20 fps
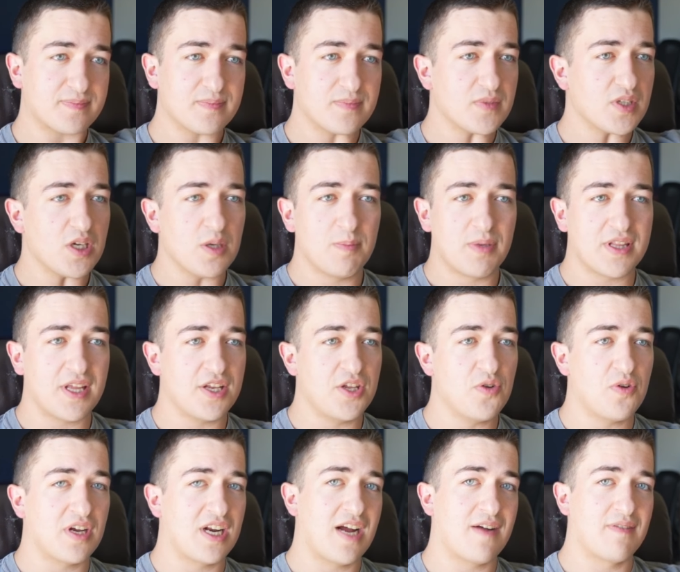but then you
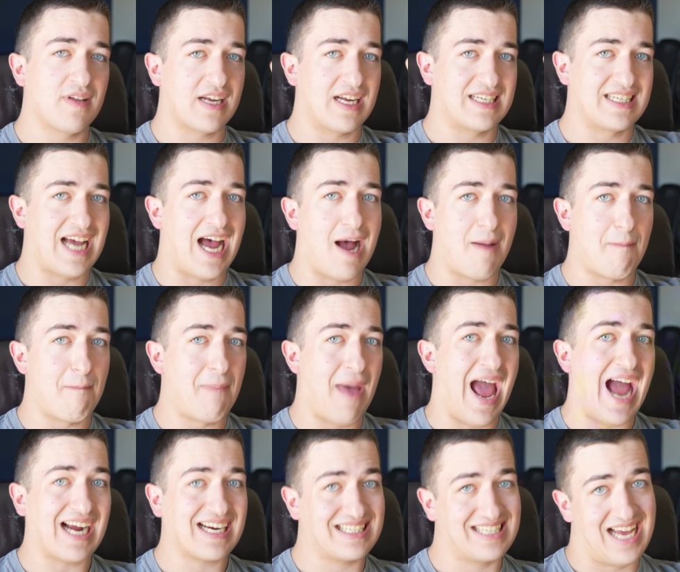could have like a top
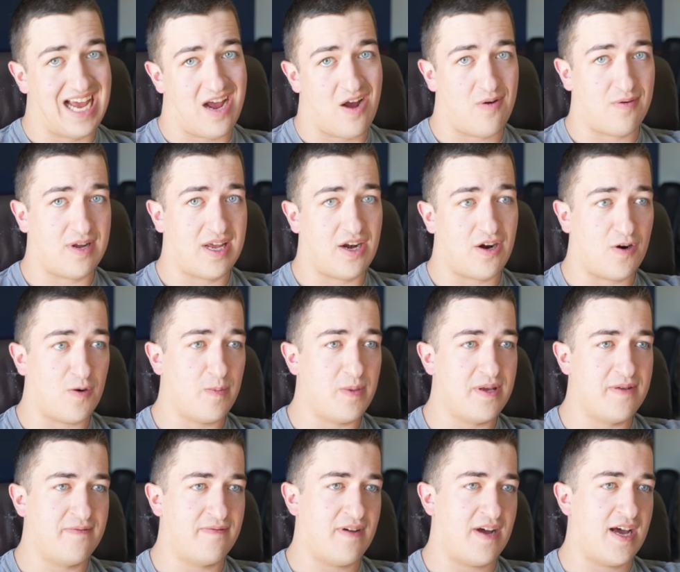back down at
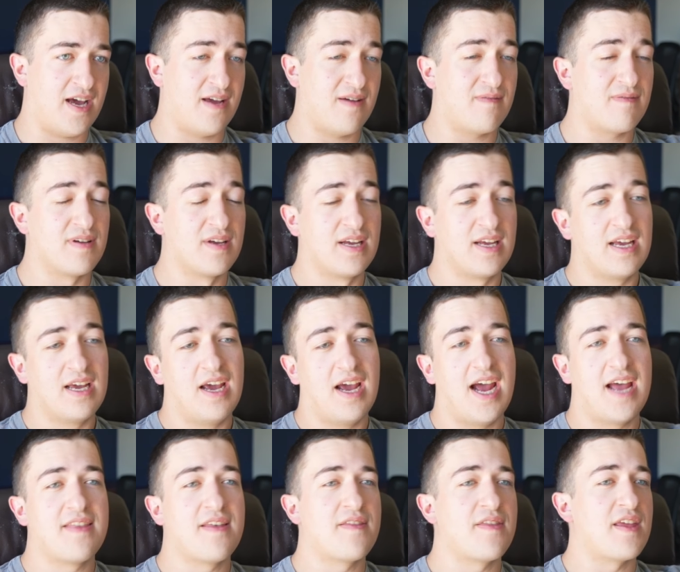RP5,
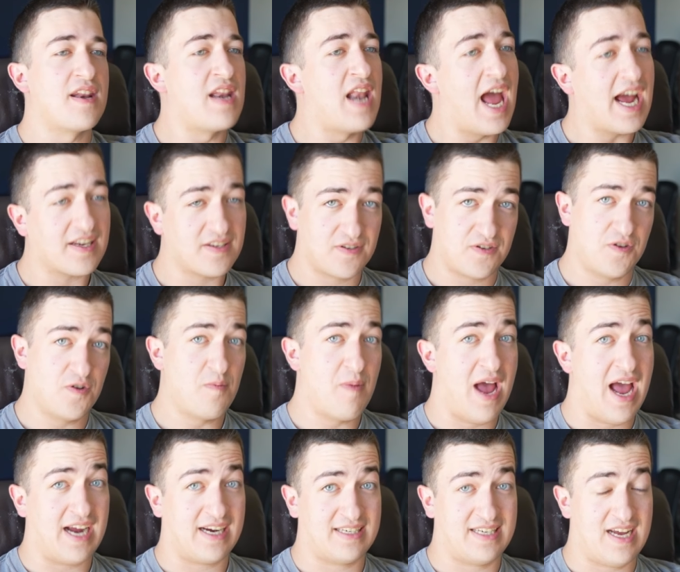and then the next two
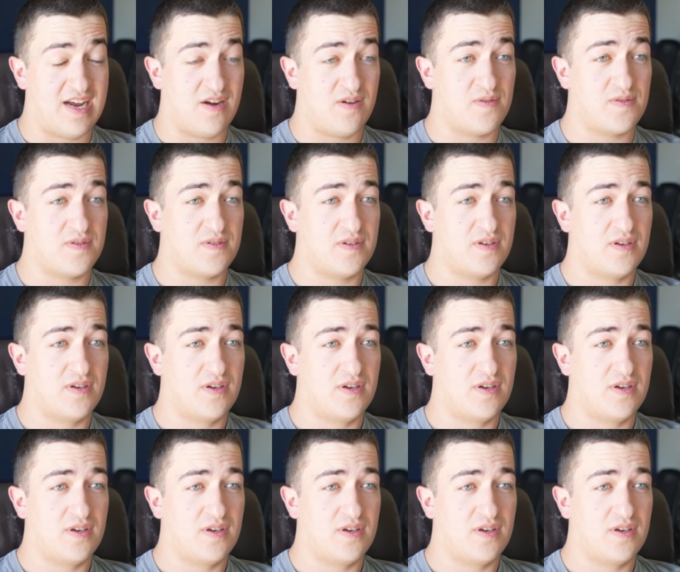back downs